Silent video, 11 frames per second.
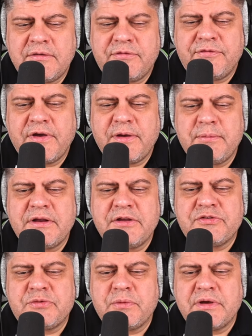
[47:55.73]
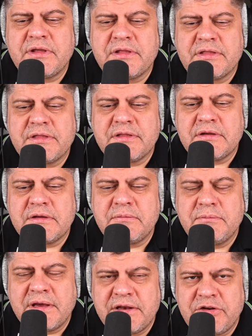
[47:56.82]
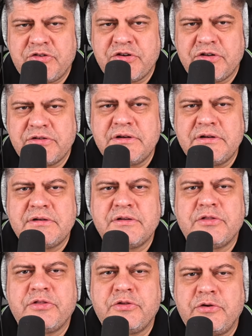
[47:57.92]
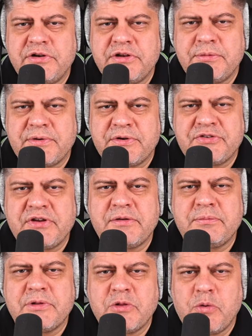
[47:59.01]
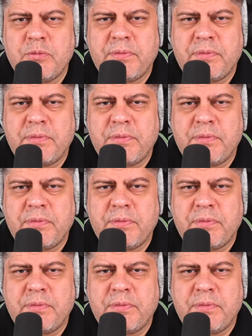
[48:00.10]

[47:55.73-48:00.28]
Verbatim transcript: families with many children 30% below